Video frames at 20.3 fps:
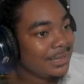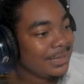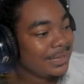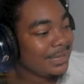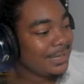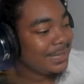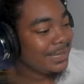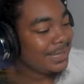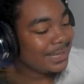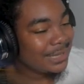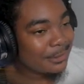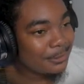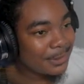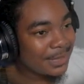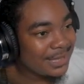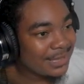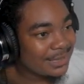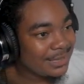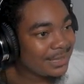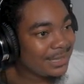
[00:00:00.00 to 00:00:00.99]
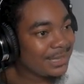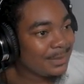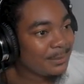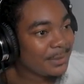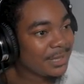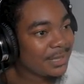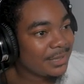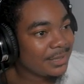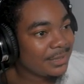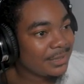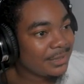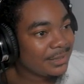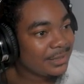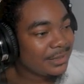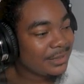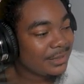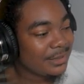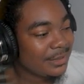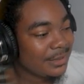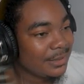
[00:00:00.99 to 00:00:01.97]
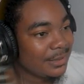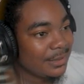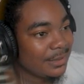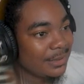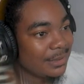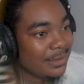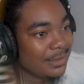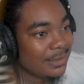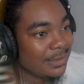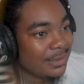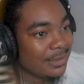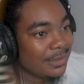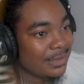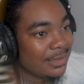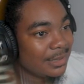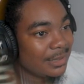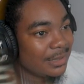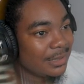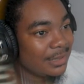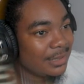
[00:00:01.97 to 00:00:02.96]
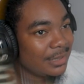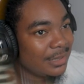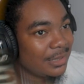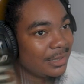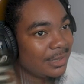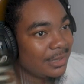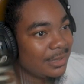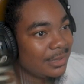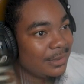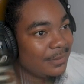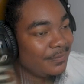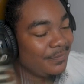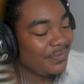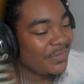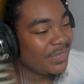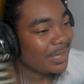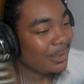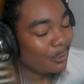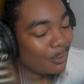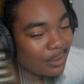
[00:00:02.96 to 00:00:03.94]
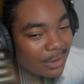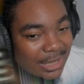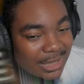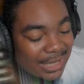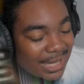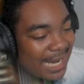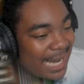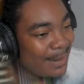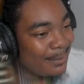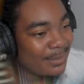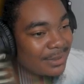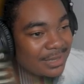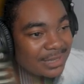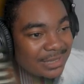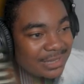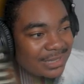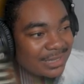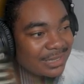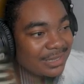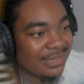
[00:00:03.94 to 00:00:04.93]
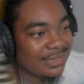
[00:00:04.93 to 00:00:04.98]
Did he get away again, bro? Welcome to Twinkle Park. What happened?